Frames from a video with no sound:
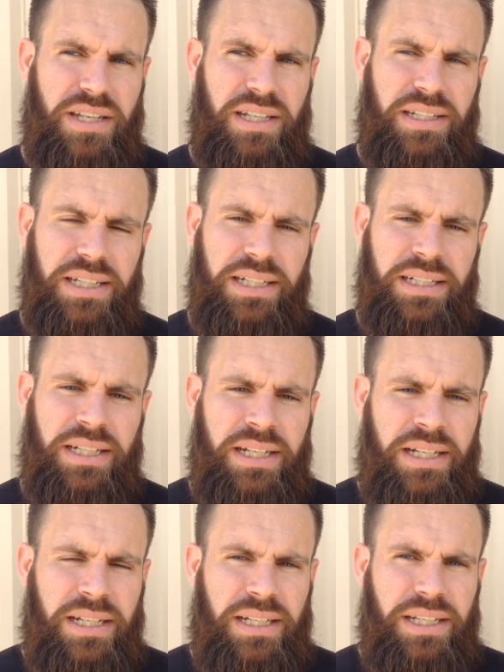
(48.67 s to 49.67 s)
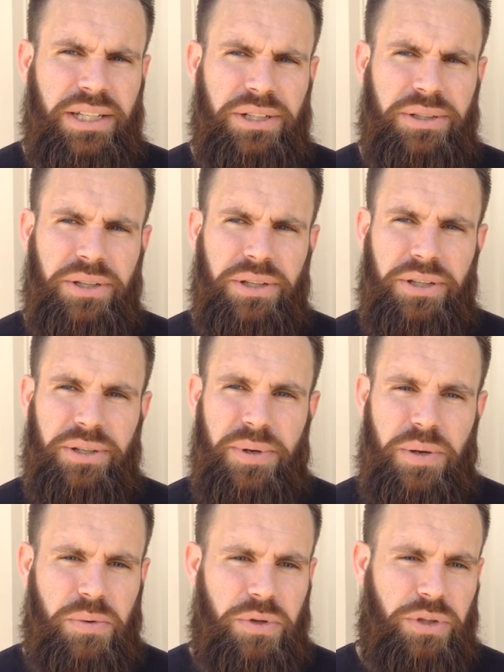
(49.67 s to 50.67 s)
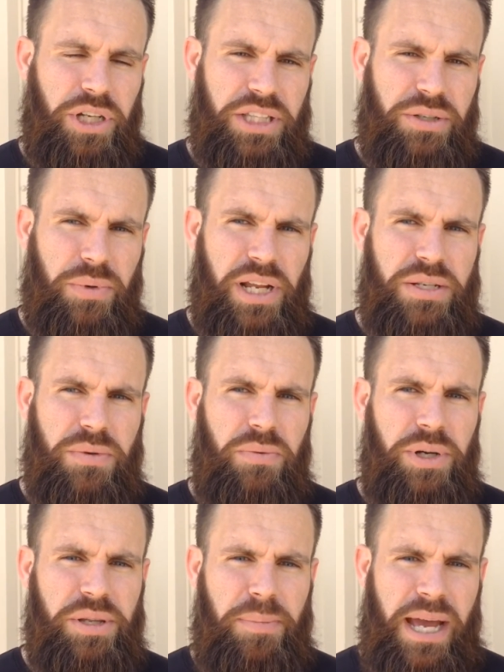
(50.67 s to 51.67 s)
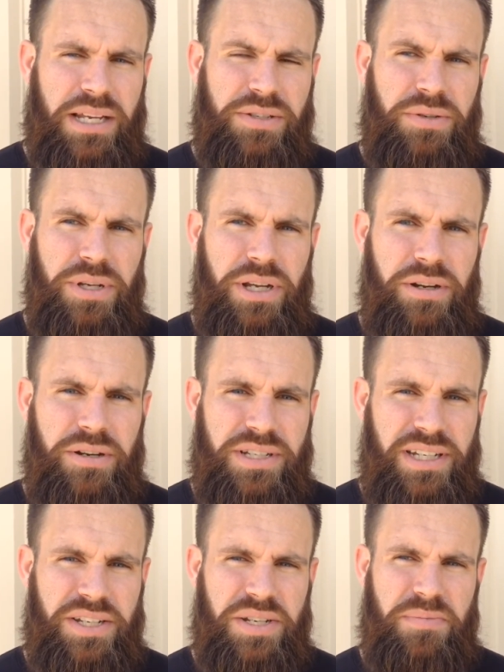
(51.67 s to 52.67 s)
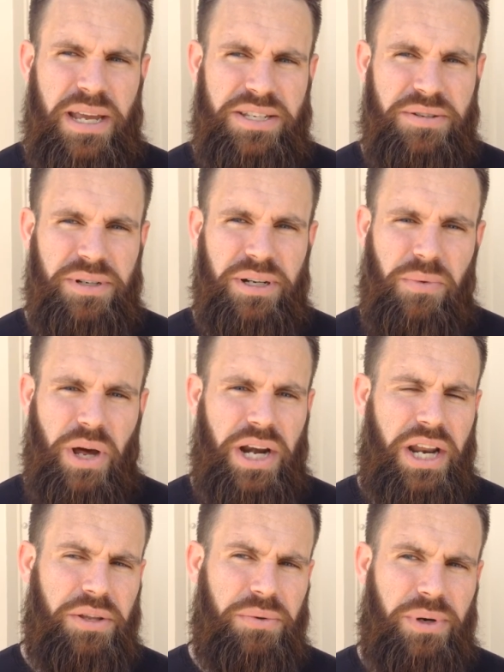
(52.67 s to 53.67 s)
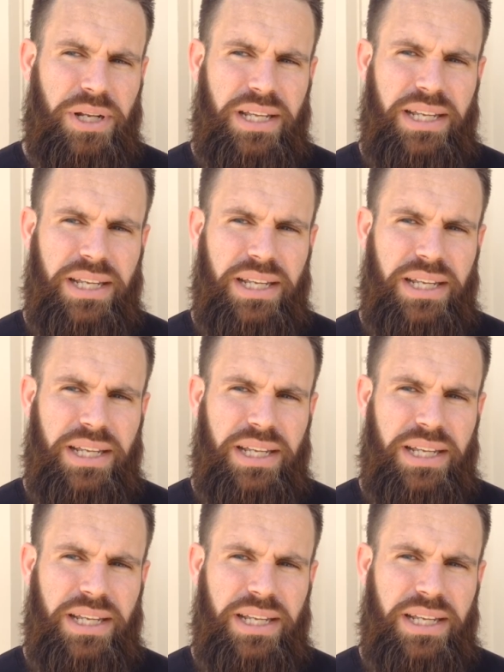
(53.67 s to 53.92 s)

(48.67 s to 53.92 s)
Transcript: And you look at the rings we won the past 2 years, and it just makes you want another one.